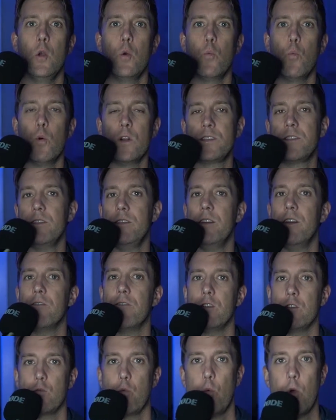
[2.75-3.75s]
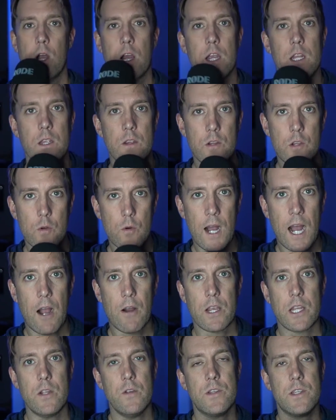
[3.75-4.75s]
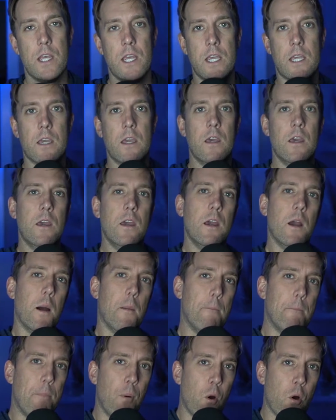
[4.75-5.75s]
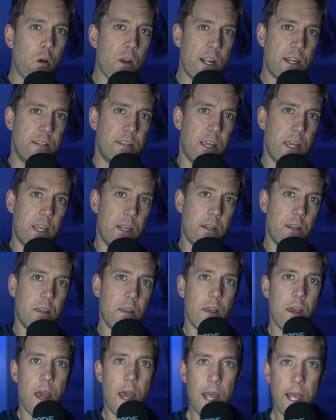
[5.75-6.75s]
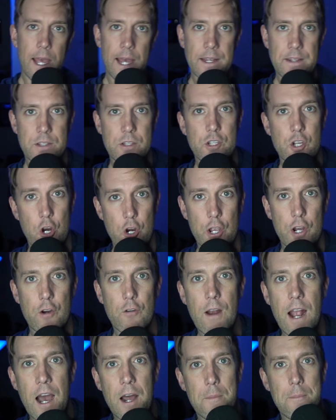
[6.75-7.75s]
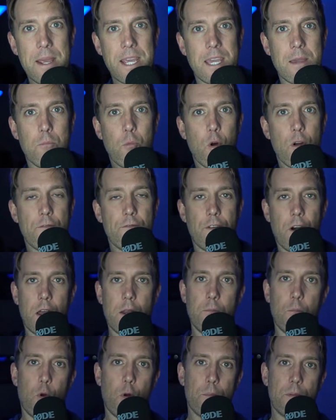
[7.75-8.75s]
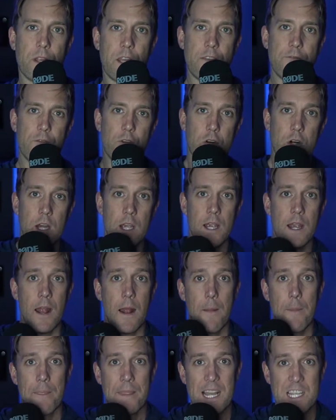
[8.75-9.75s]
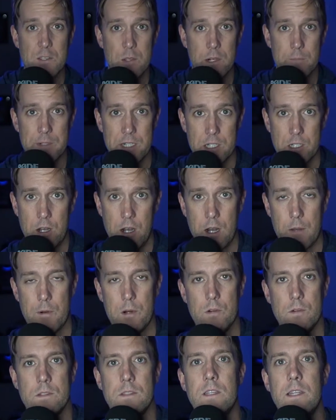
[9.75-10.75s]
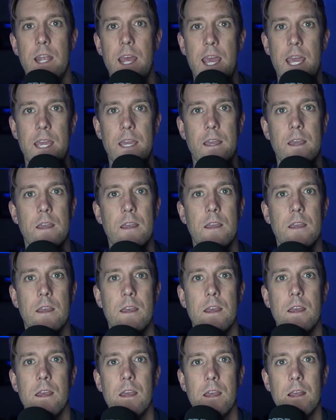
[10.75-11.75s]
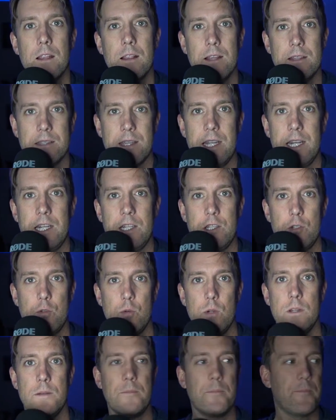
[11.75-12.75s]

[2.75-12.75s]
What's the difference? What can you do? How can you take a boring date and turn it around and make it more fun, more playful? That's what I'm going to talk about today. Let's get into it.